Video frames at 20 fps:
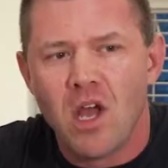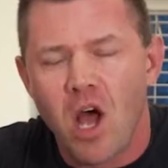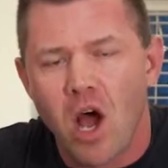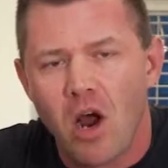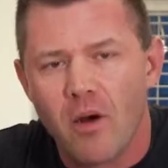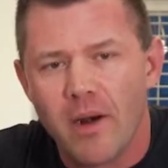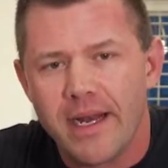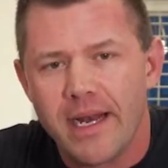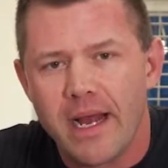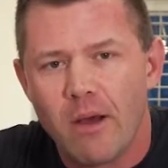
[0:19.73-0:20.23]

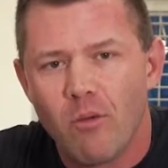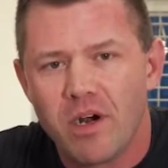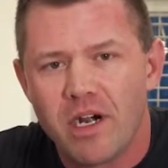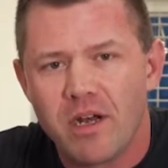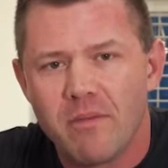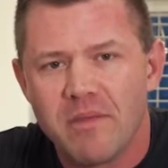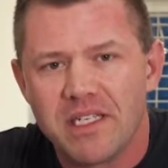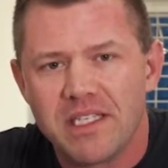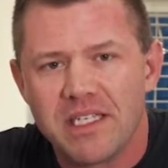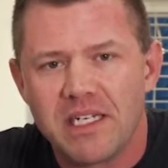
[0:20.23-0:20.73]
All right, I wanted
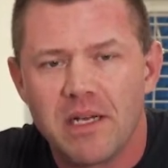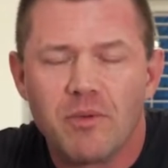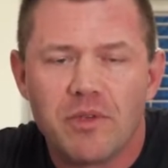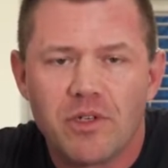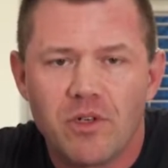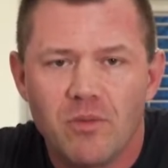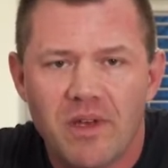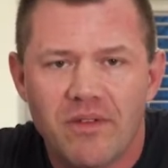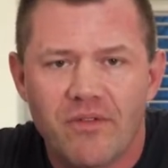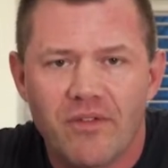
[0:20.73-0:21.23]
to mix it up a
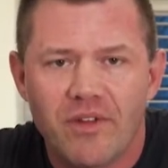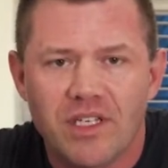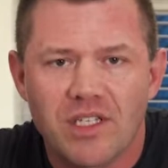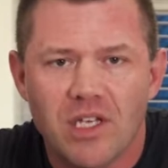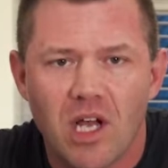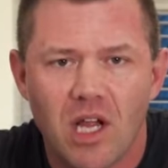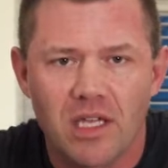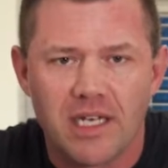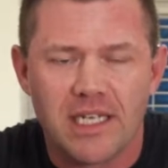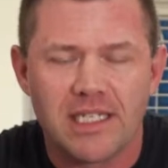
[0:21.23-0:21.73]
little bit for this
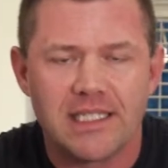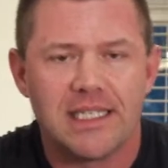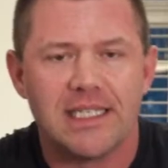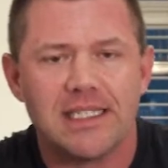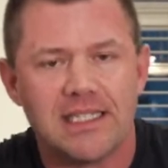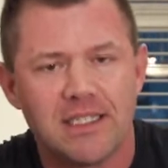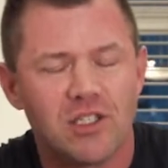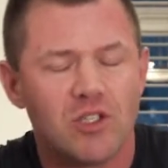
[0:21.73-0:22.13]
holiday season.